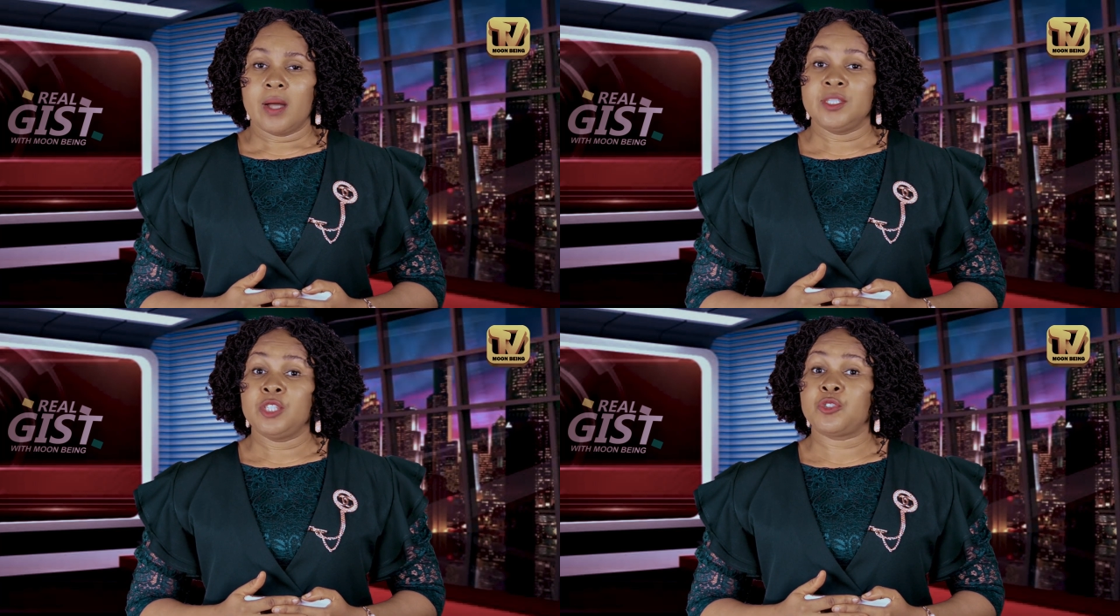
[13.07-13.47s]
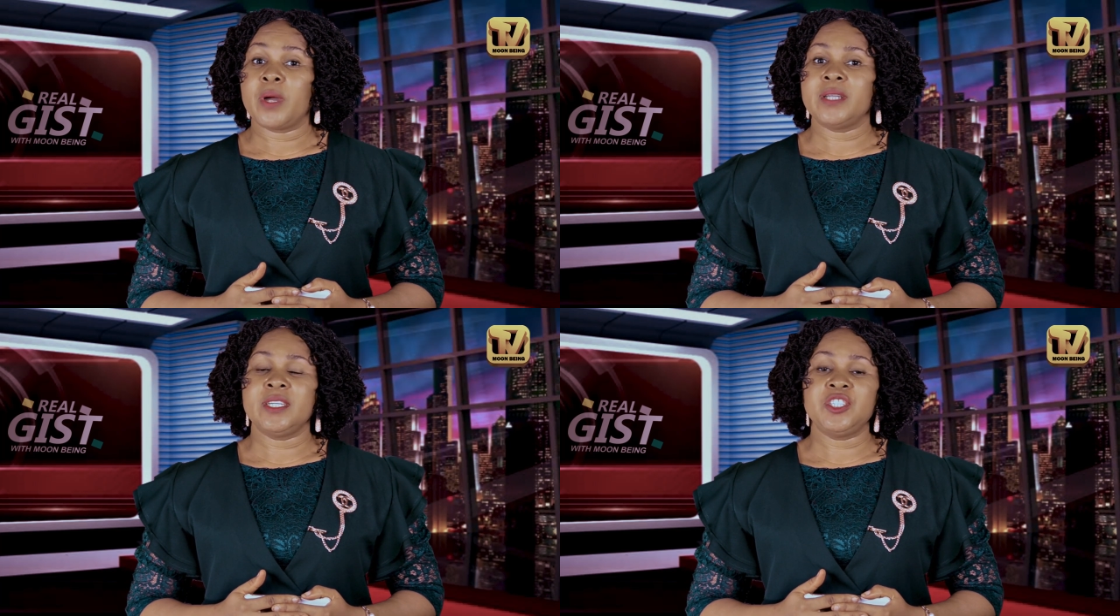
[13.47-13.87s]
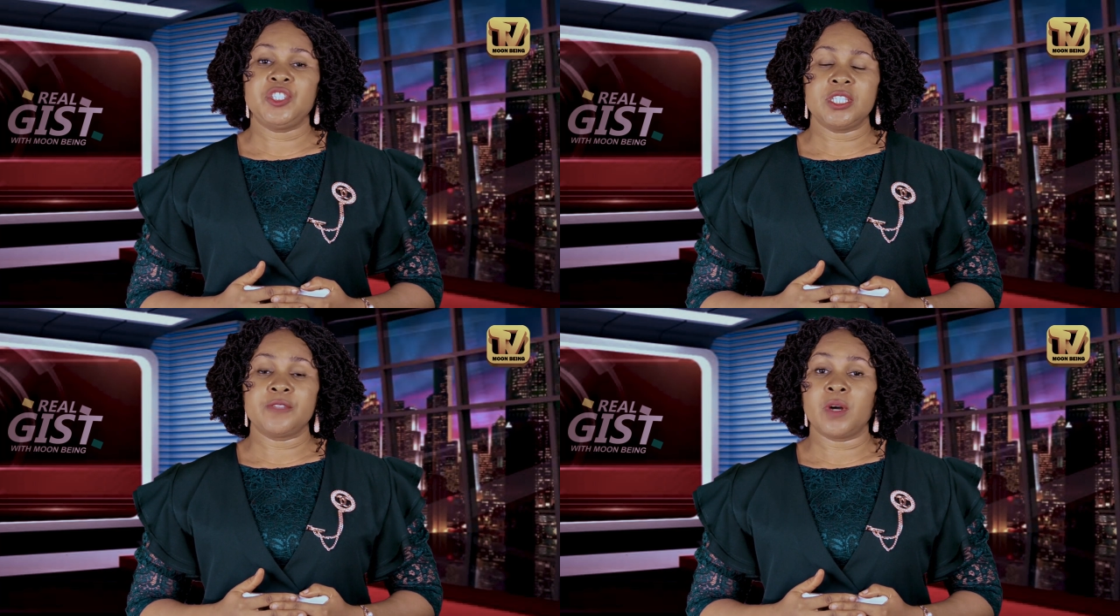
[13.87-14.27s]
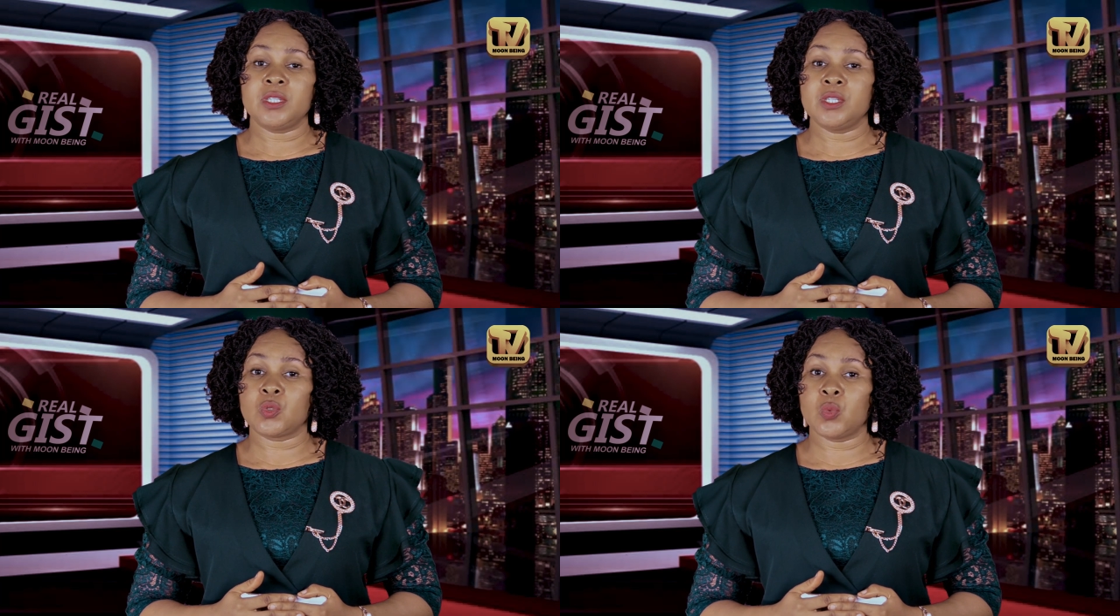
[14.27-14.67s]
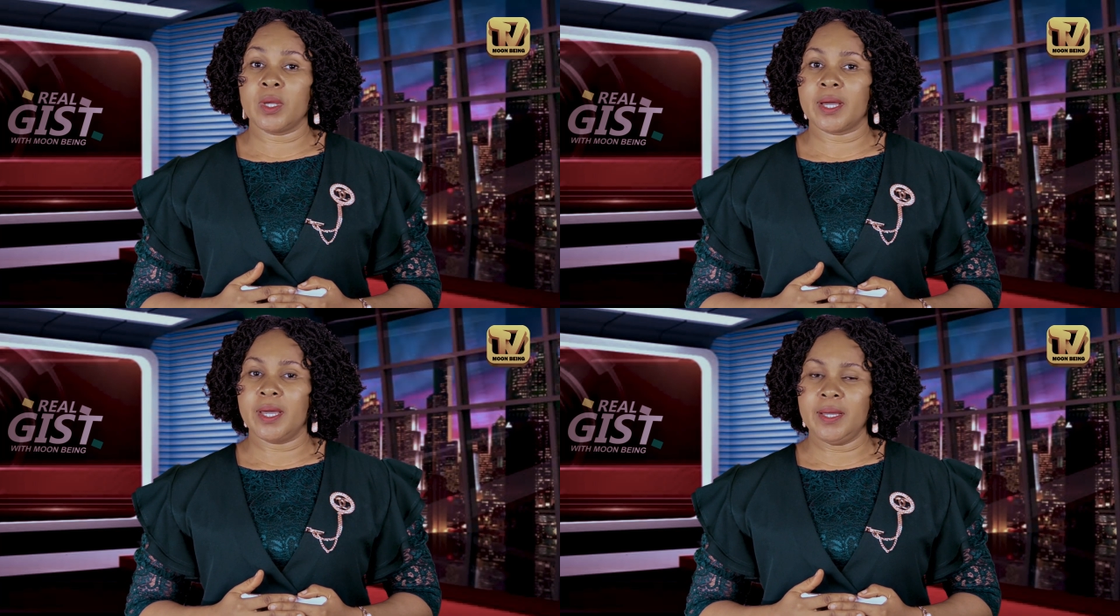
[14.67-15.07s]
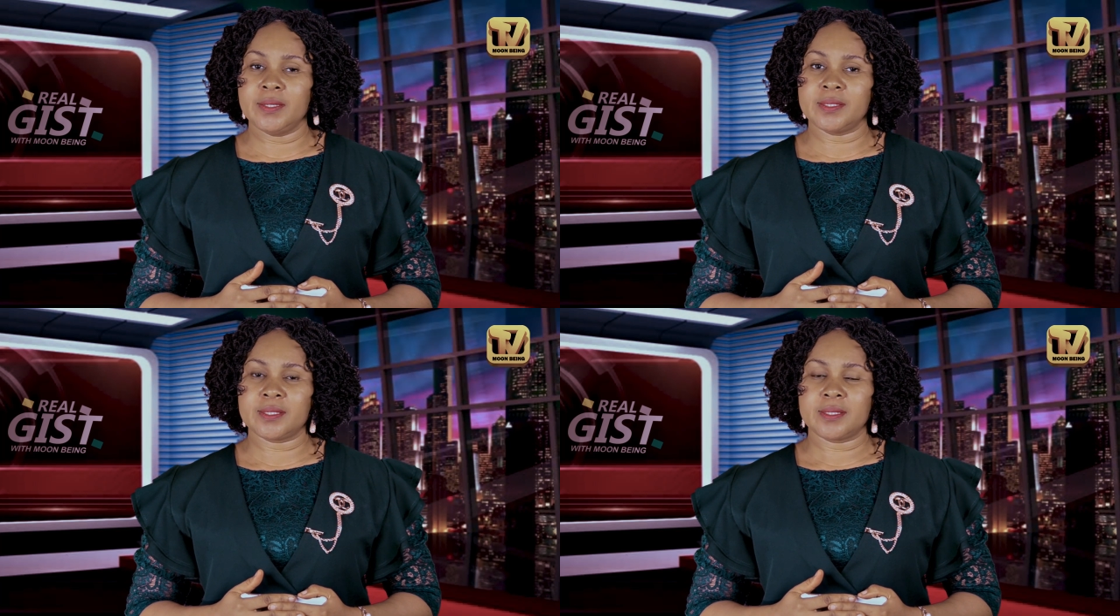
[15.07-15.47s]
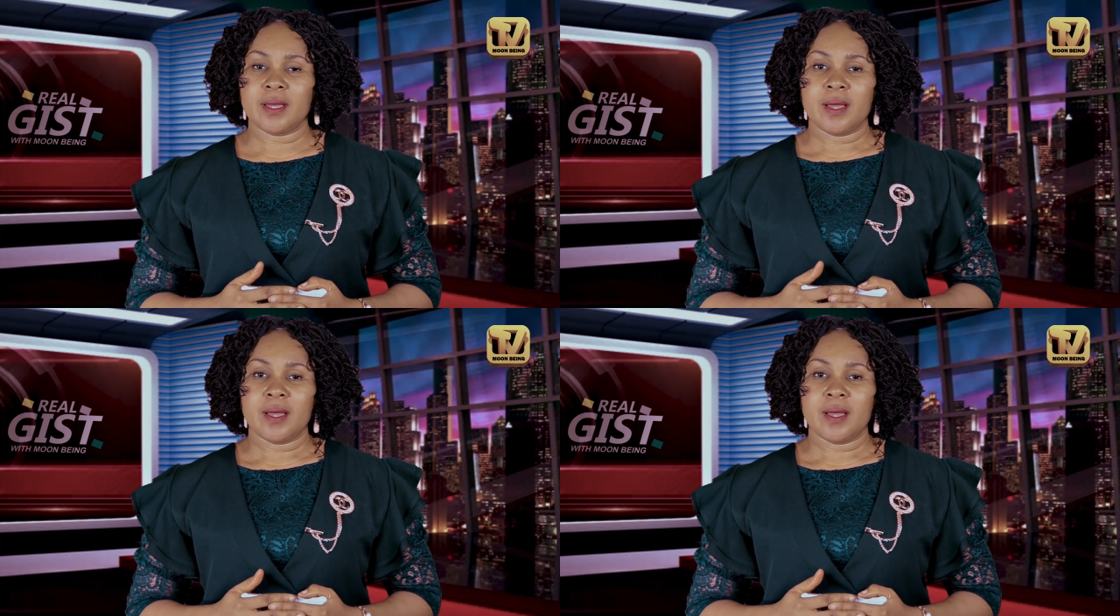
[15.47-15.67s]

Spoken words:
The trending gist for this week is